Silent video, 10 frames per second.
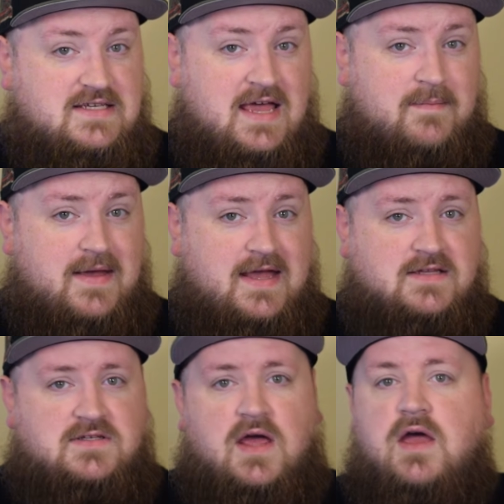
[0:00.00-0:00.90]

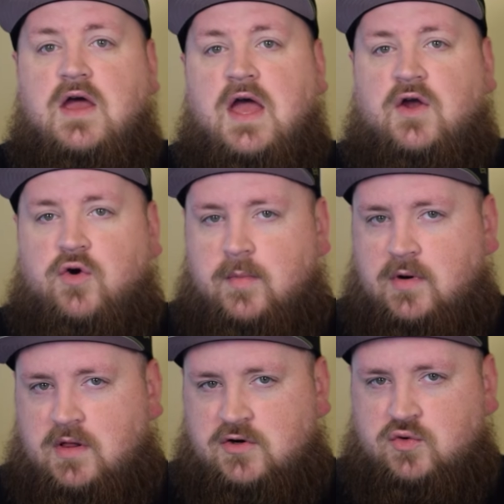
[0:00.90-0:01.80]
campaigns,
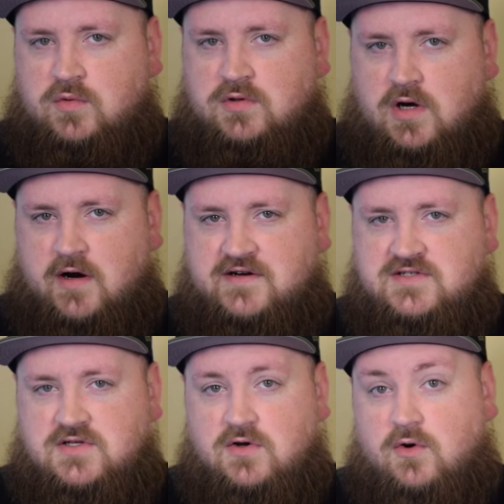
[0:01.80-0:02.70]
criminal underworld
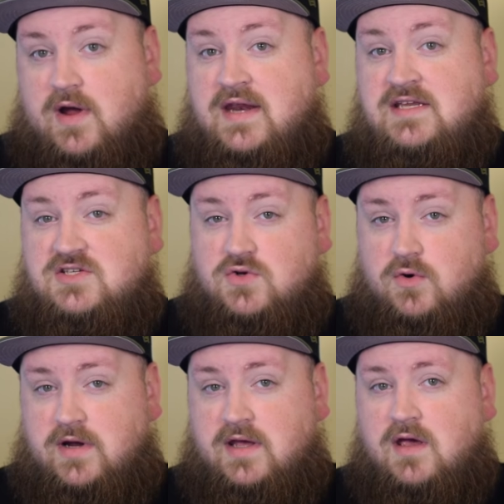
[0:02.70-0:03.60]
arcs, or any
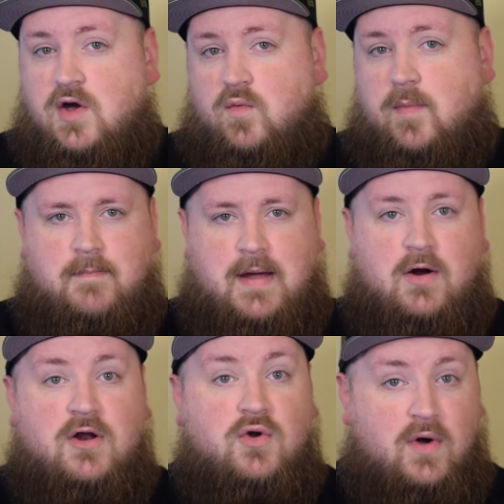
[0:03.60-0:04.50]
story where
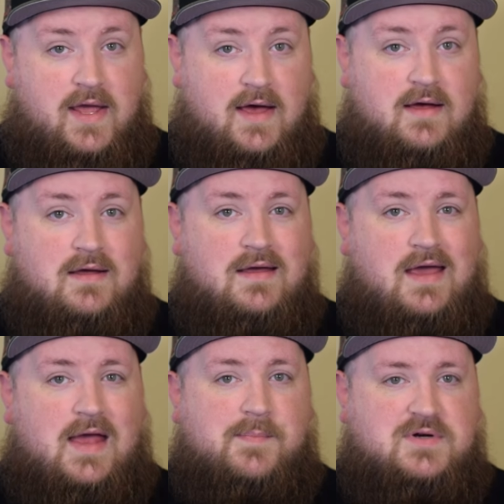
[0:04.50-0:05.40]
paranoia
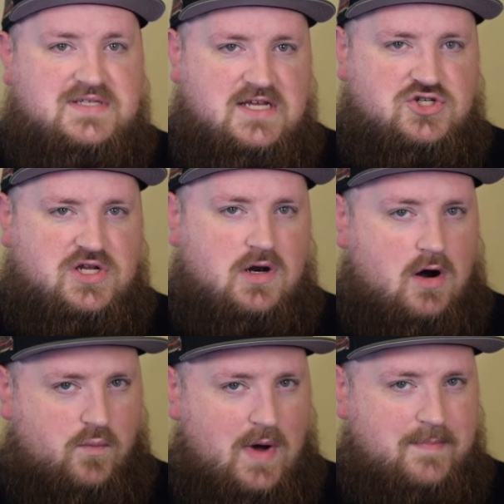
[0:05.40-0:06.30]
and precision
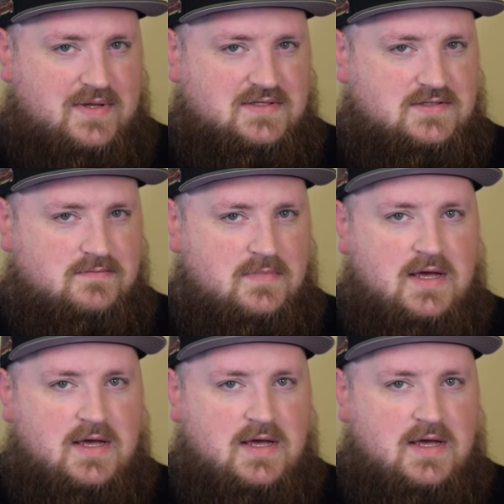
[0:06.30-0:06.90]
are weapons.